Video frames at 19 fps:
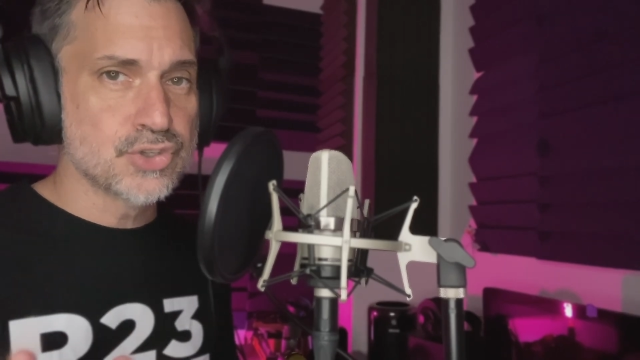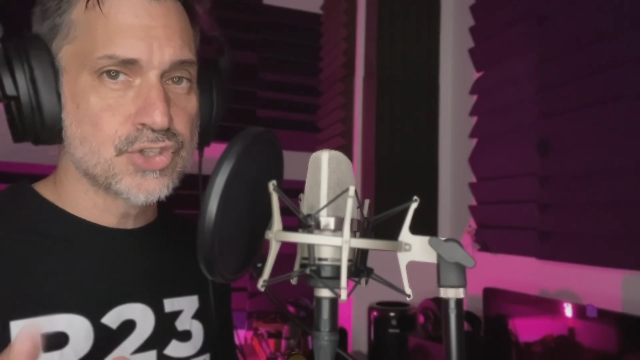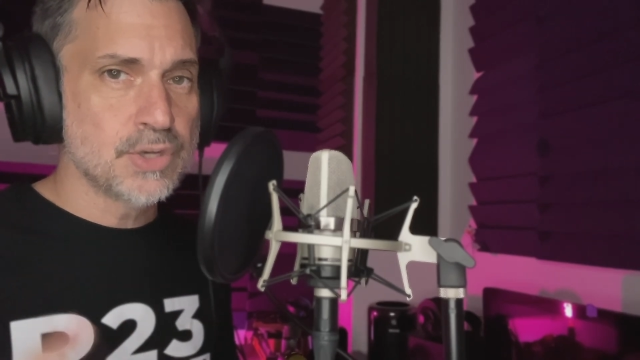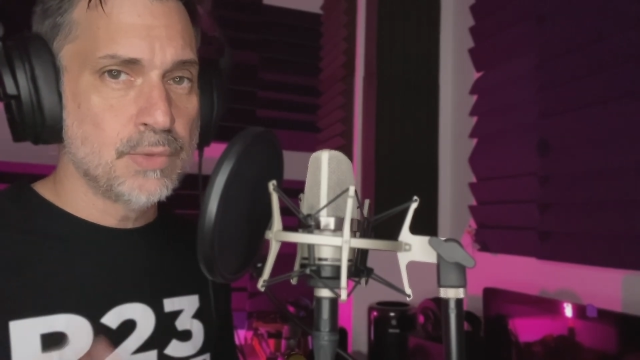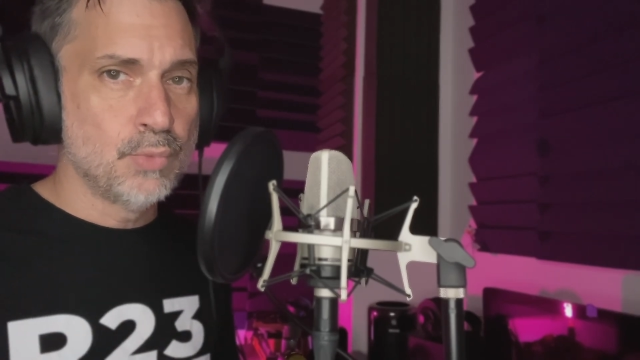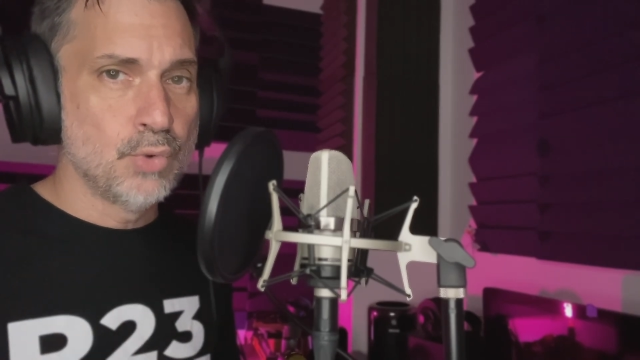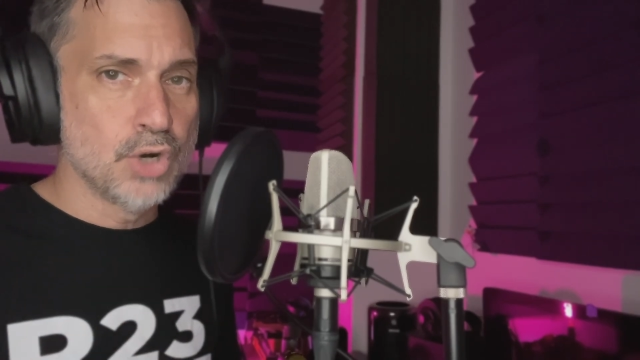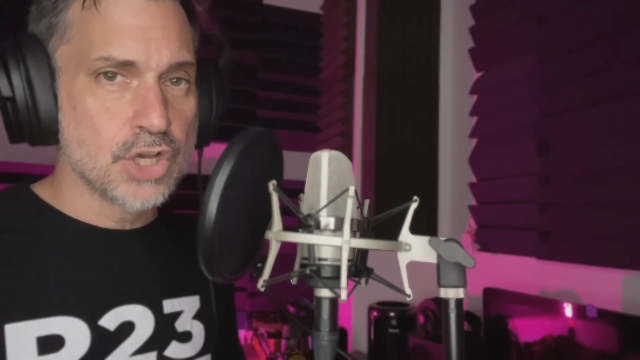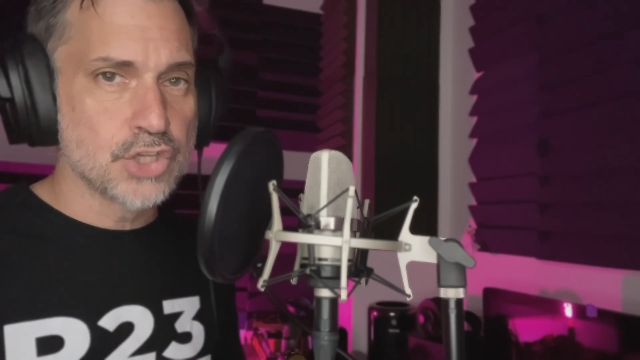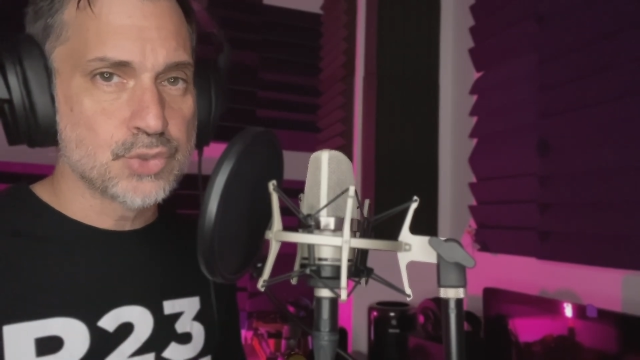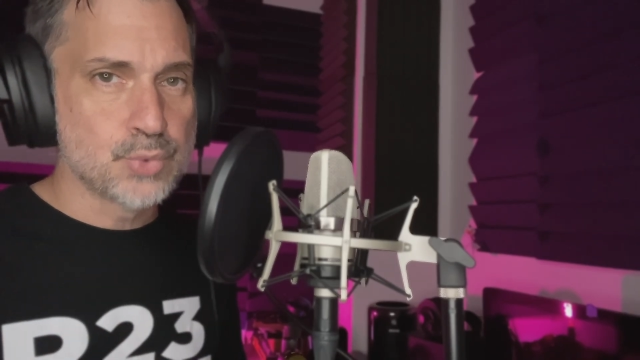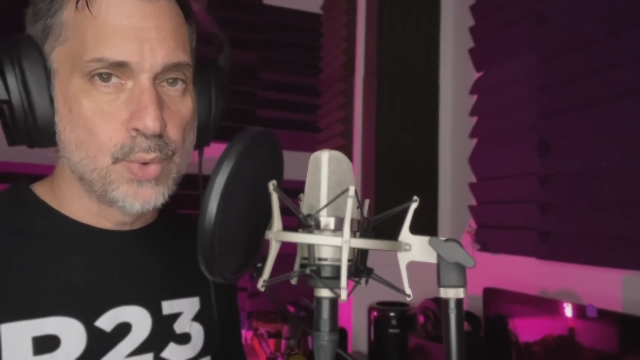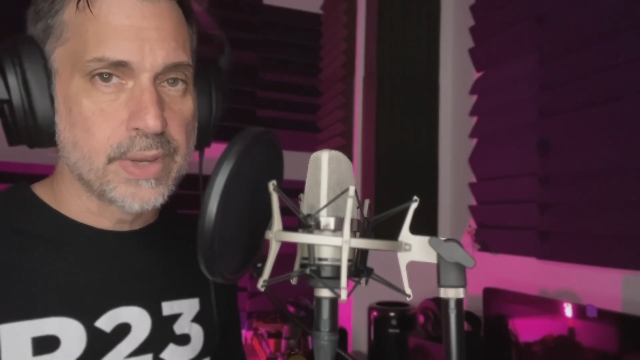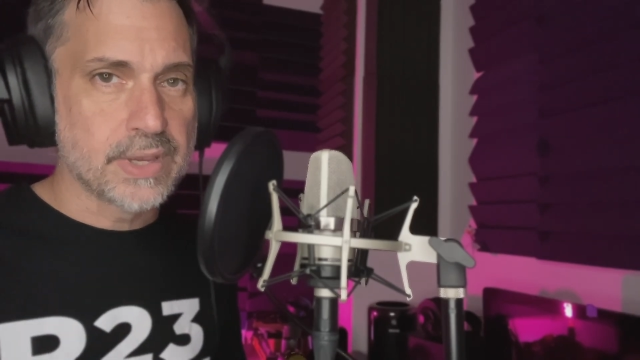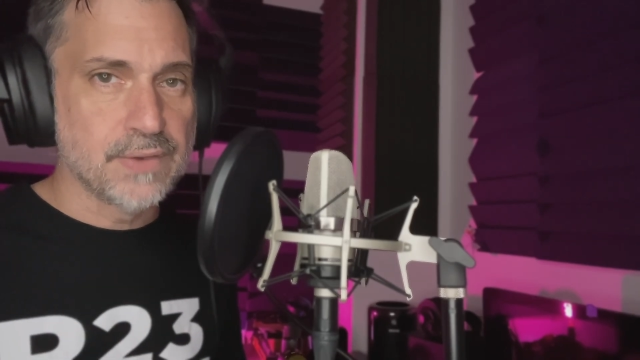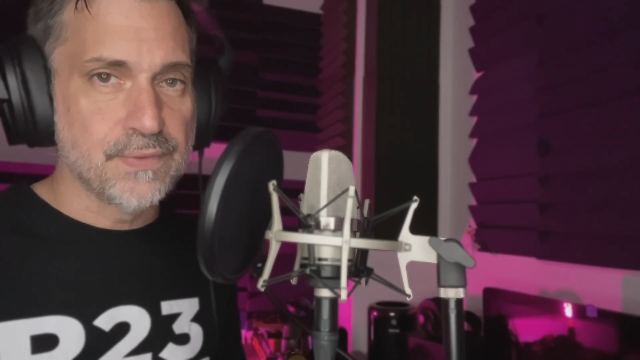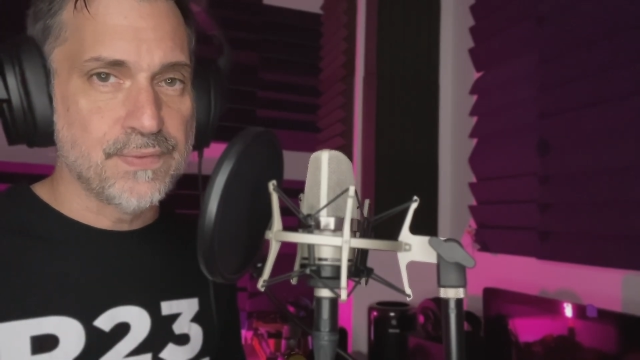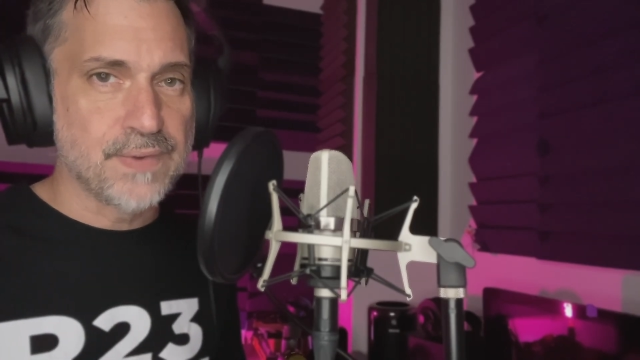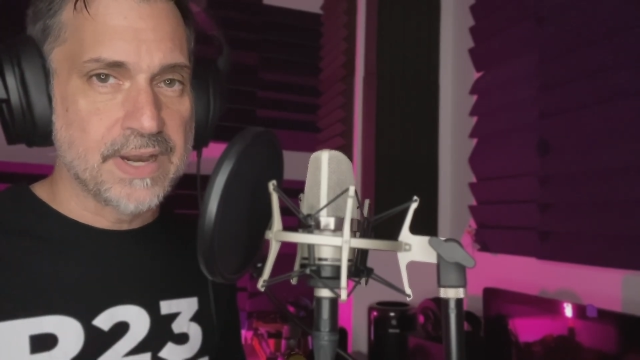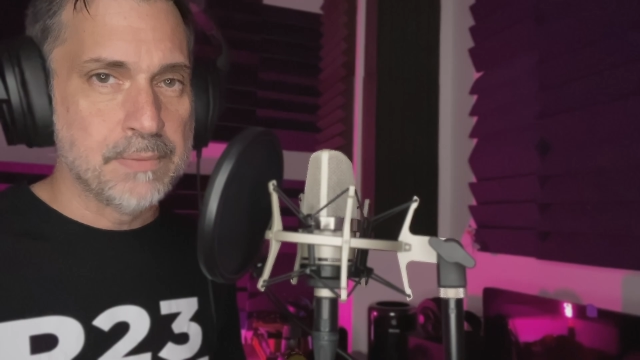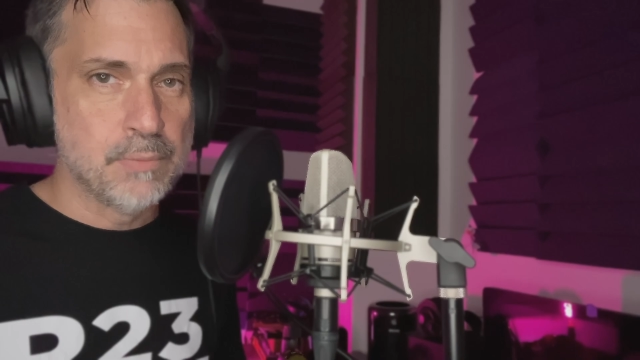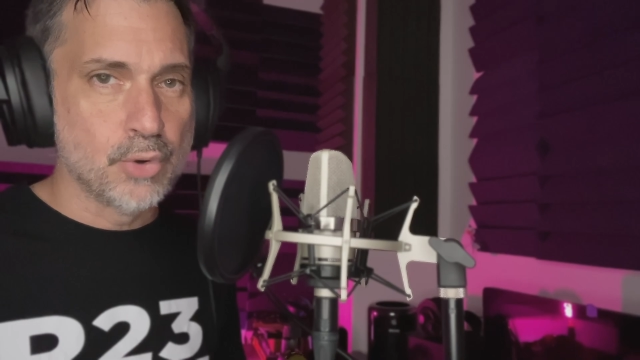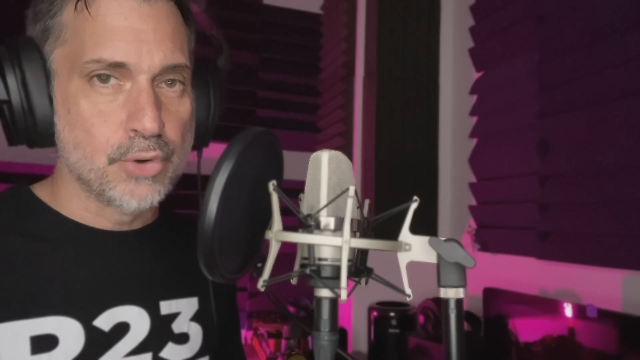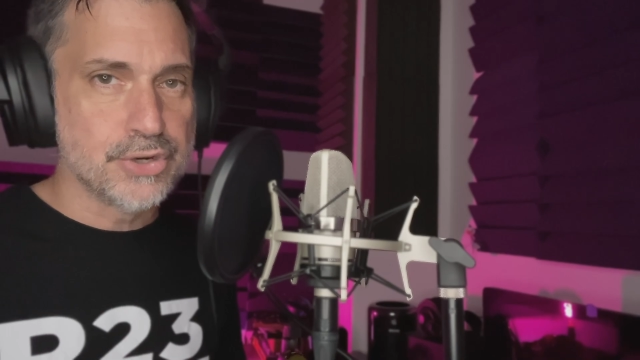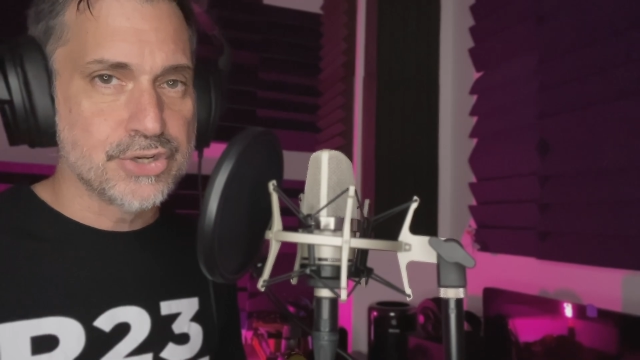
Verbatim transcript: somewhere else where we can find more